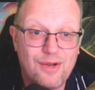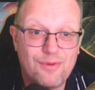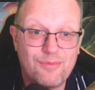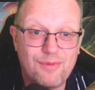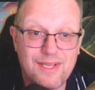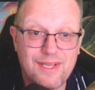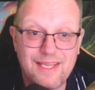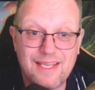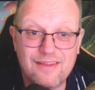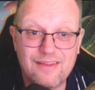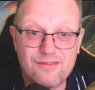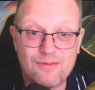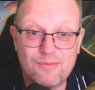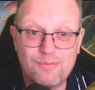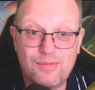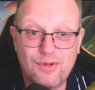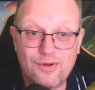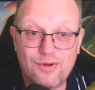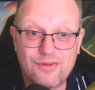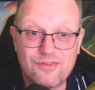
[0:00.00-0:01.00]
We can get some
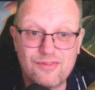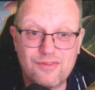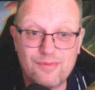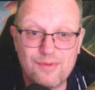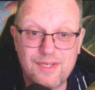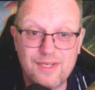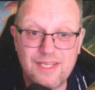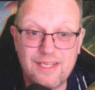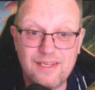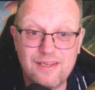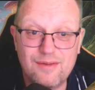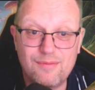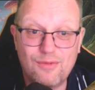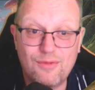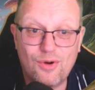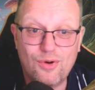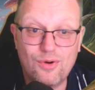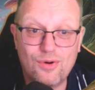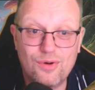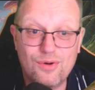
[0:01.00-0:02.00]
blockers if we need them,
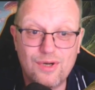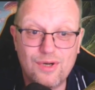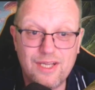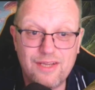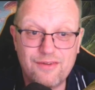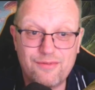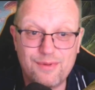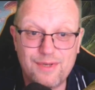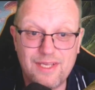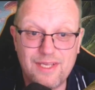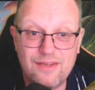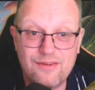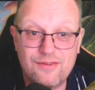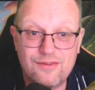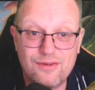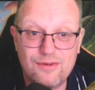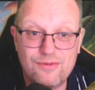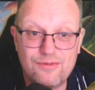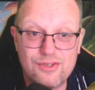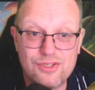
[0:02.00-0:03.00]
or if we need
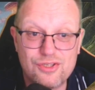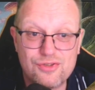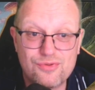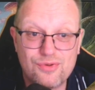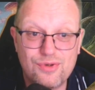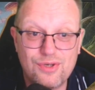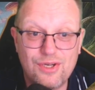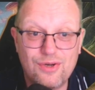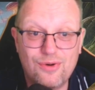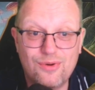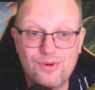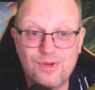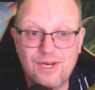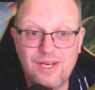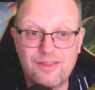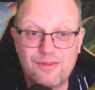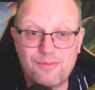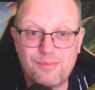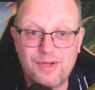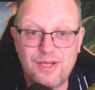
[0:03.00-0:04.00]
to, destroy all
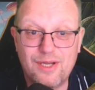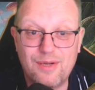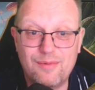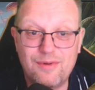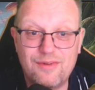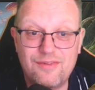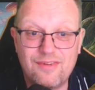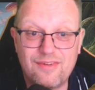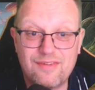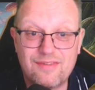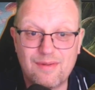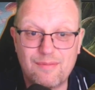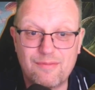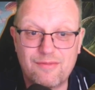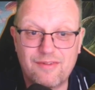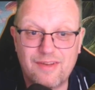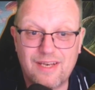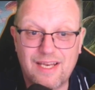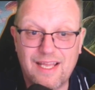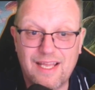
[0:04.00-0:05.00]
other permanents except
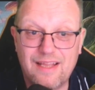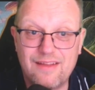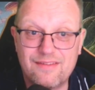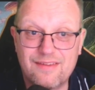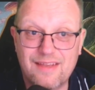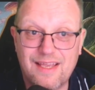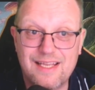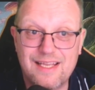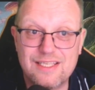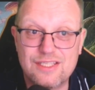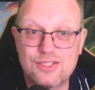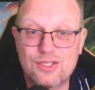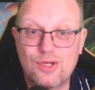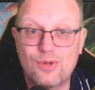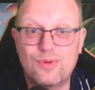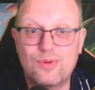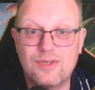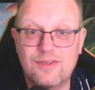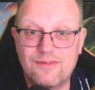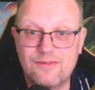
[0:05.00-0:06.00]
for lands and
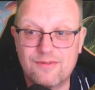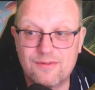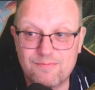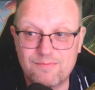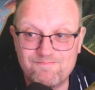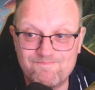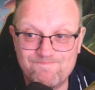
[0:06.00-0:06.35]
tokens.